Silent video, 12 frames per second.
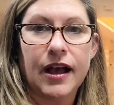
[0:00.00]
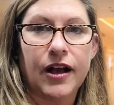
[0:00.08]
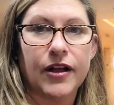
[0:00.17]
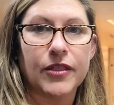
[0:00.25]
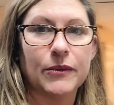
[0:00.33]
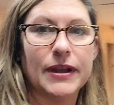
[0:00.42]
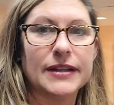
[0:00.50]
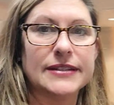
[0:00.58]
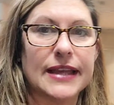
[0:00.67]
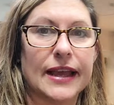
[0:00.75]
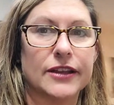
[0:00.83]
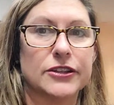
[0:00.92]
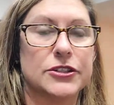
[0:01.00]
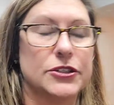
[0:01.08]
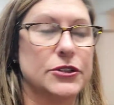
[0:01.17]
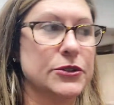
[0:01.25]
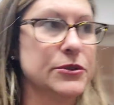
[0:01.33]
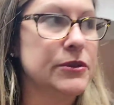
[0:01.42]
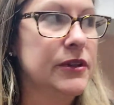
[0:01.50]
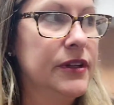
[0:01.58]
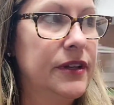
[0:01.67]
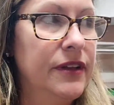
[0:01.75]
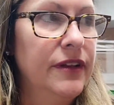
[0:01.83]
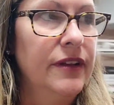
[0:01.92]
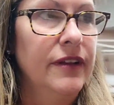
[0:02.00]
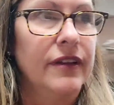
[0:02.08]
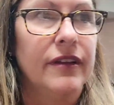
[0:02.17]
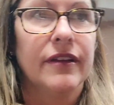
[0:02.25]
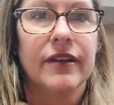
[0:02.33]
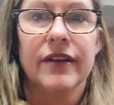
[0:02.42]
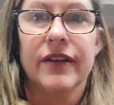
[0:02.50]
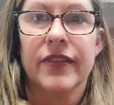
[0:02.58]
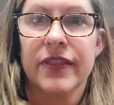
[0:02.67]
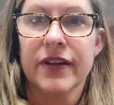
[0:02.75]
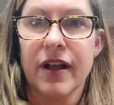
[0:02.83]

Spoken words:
all the way down to the